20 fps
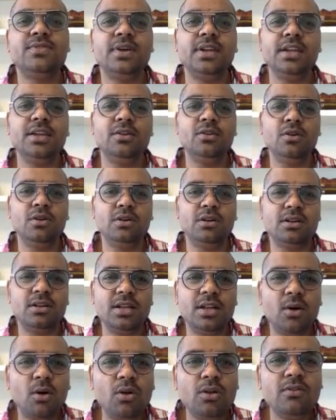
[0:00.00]
worried,
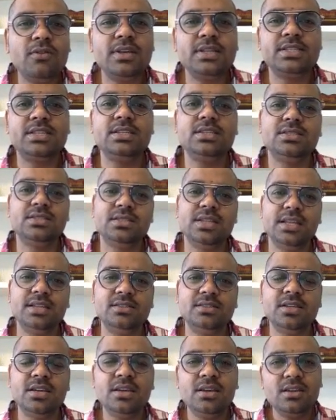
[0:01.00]
doctor. Always he's
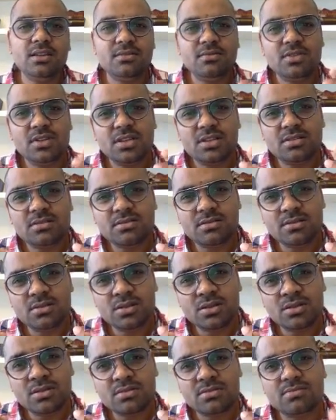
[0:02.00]
tense.
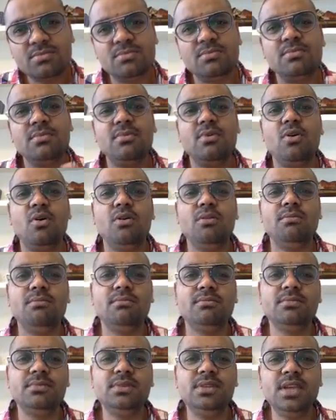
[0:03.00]

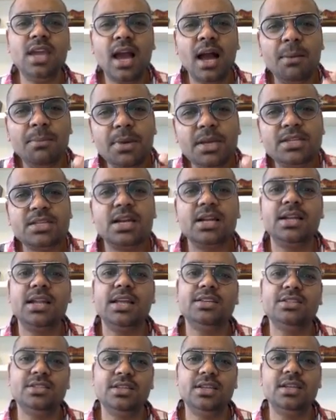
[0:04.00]
Ye hamesha
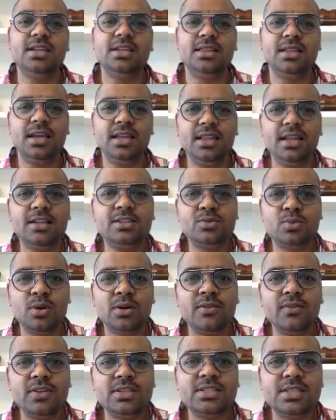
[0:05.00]
tension leta hai. That's
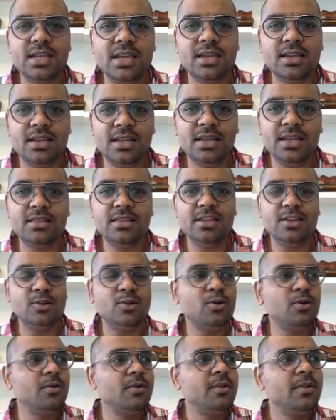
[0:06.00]
what we say in Hindi,
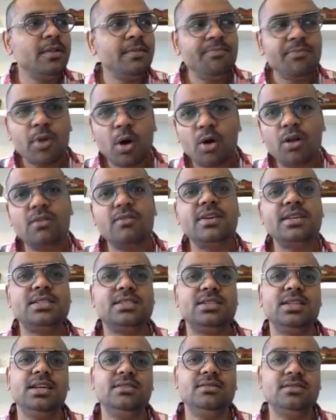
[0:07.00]
no? Always
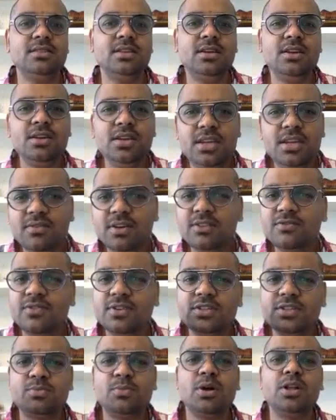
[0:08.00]
tense. Even for
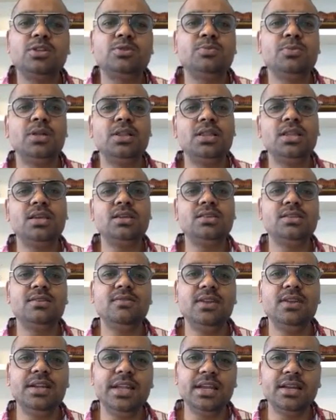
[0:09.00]
small things, he
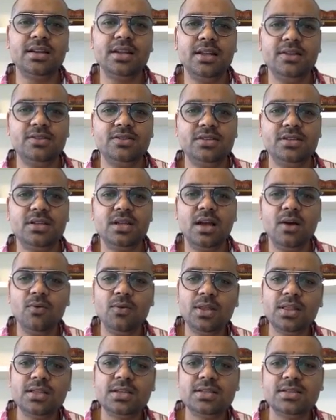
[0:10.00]
will take tension. How
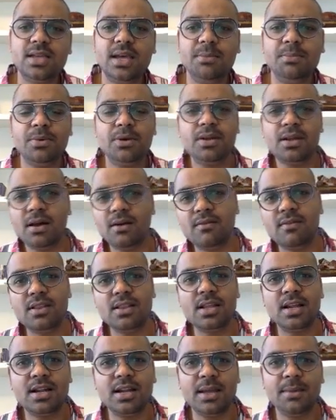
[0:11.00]
will this happen? How will
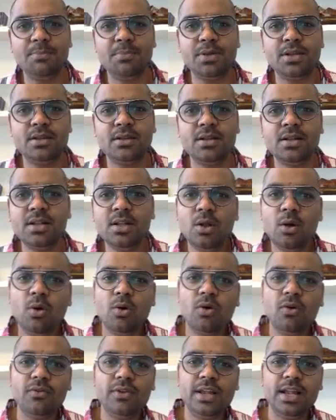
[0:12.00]
that happen?
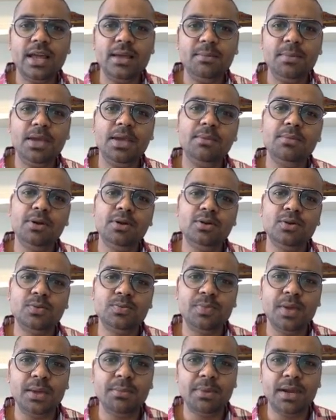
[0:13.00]
Oh, will I be able to
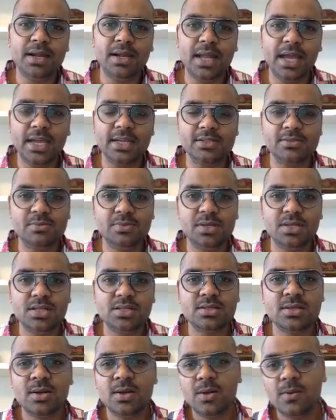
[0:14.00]
pay my tax
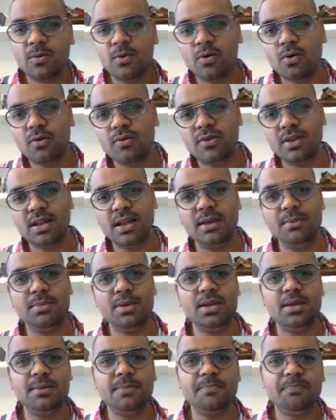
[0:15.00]
bills? Oh, will I
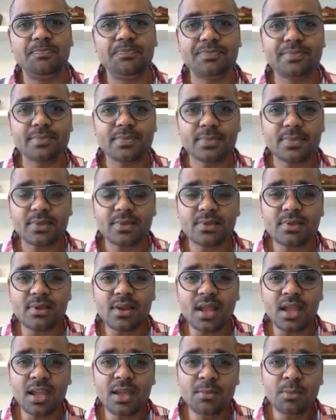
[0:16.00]
be
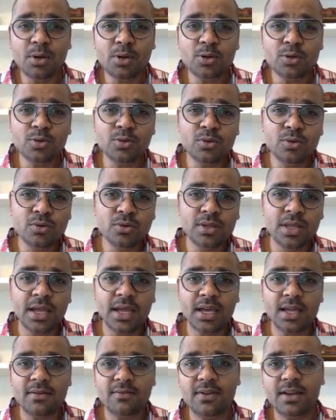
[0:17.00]
able to go
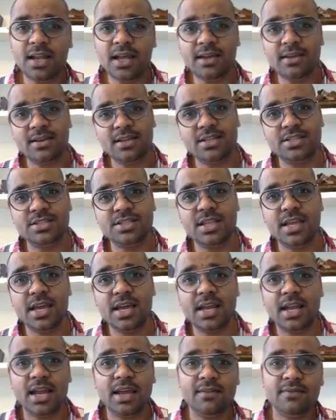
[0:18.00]
there? Will I reach
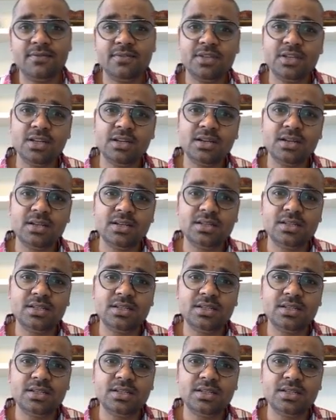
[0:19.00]
there? Have children